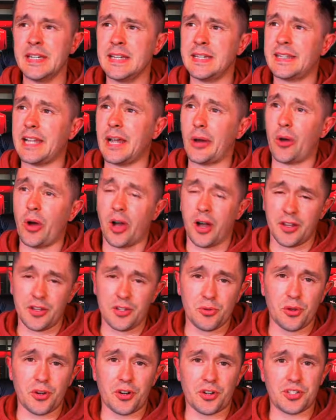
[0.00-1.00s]
Now, I
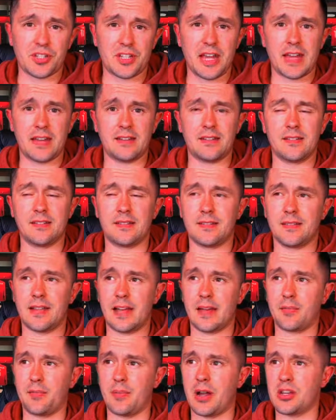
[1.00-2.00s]
do understand
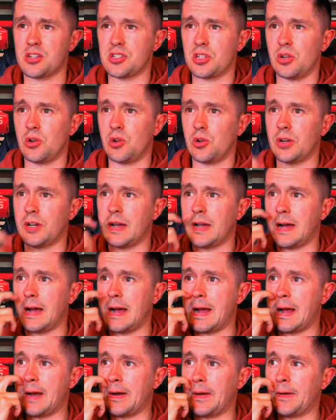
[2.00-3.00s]
that Barcelona
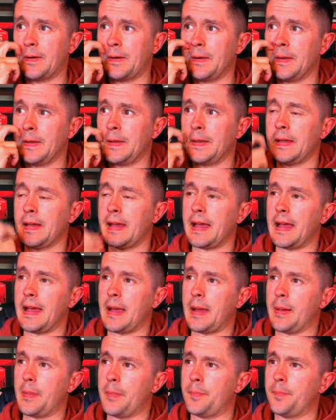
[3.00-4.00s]
are, they're